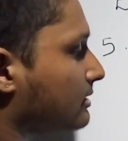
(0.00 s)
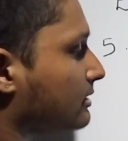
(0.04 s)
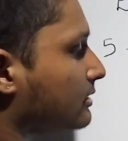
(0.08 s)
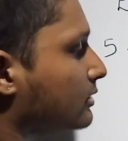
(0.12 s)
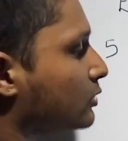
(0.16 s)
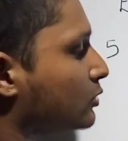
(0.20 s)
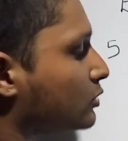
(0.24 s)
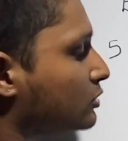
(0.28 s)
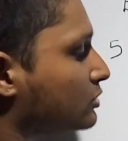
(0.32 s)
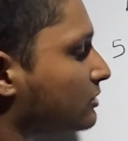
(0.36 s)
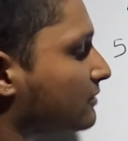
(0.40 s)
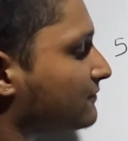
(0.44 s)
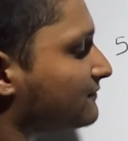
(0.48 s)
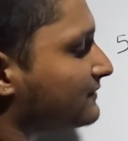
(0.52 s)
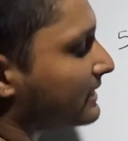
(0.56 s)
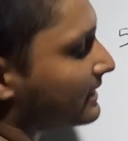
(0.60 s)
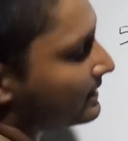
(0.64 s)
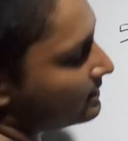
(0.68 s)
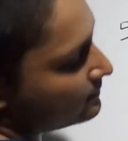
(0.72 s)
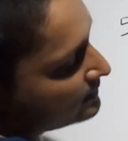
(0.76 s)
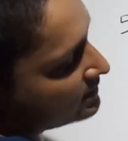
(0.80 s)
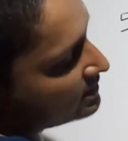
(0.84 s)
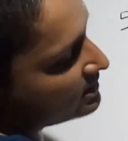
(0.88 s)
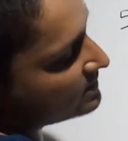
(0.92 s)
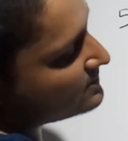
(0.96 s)
Root of
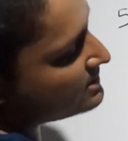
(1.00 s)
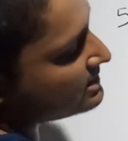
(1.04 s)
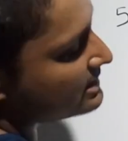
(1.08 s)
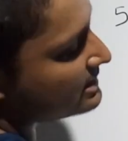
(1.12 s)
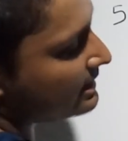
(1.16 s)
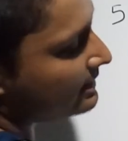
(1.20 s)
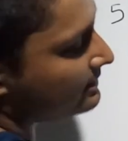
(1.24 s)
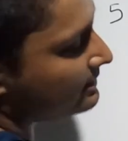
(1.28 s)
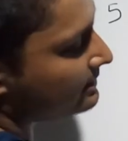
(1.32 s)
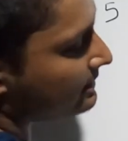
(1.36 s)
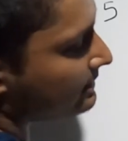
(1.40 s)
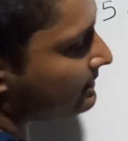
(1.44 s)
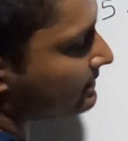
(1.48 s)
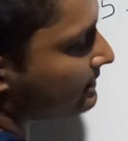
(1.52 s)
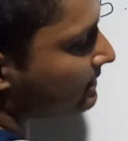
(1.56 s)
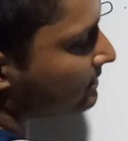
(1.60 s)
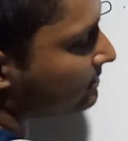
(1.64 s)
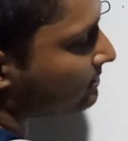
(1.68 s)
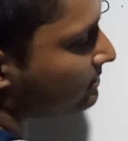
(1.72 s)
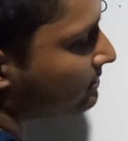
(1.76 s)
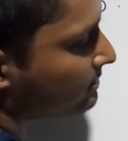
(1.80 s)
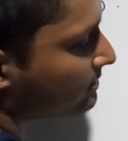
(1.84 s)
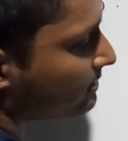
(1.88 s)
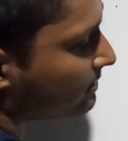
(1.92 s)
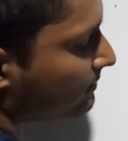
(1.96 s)
that becomes sec
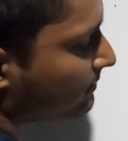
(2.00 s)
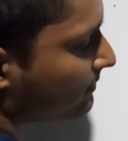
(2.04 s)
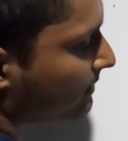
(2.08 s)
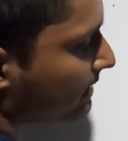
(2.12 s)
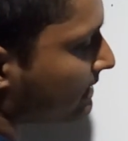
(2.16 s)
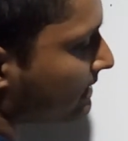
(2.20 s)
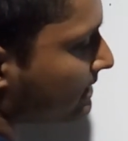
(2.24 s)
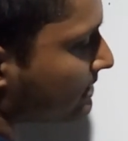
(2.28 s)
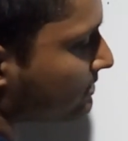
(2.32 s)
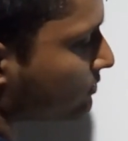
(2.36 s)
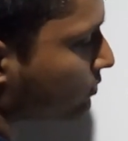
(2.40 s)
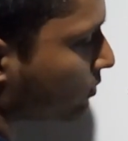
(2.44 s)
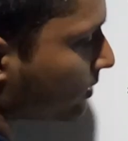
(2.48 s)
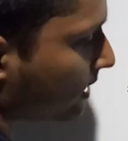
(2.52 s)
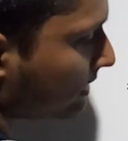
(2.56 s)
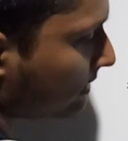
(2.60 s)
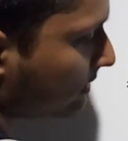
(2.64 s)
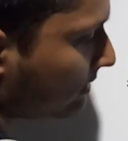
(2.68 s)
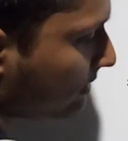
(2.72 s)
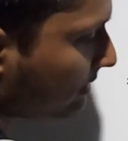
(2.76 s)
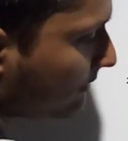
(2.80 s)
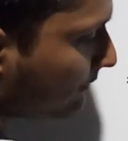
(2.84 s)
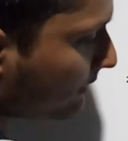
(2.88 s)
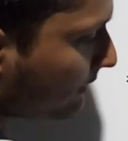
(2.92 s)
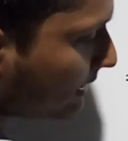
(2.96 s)
theta minus
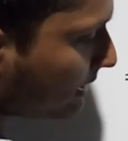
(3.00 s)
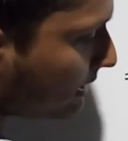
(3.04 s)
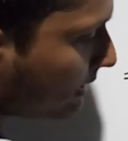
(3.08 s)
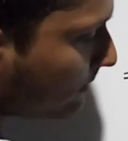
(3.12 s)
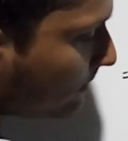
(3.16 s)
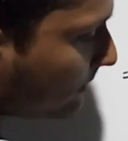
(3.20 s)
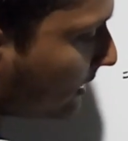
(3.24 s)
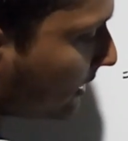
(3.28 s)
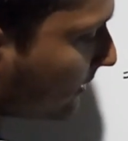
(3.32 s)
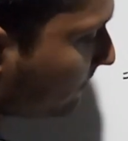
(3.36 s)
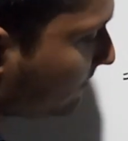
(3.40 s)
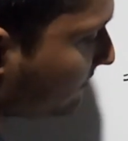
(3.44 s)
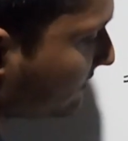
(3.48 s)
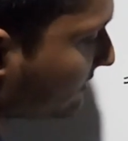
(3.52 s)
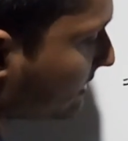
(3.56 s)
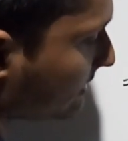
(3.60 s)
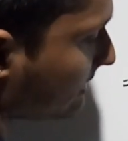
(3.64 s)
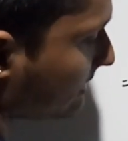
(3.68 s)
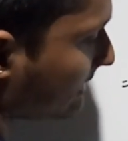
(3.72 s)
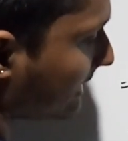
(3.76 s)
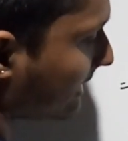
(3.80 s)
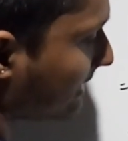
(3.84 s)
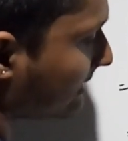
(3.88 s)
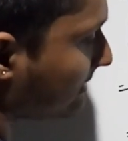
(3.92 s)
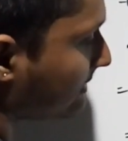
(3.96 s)
1 divided by
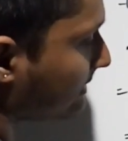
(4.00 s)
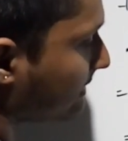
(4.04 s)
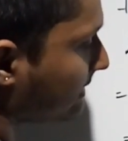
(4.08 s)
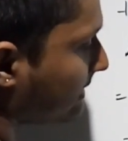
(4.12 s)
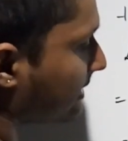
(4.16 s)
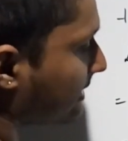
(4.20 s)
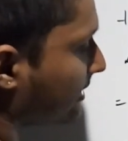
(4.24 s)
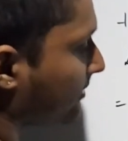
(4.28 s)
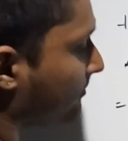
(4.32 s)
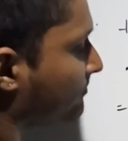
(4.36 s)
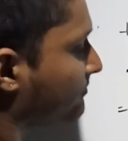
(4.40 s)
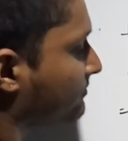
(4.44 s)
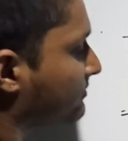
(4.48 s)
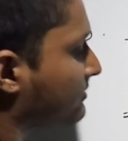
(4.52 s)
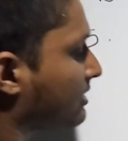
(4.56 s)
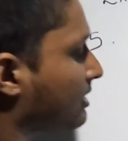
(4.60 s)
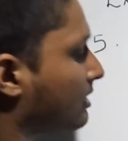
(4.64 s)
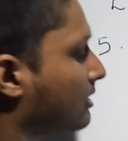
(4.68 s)
tan theta.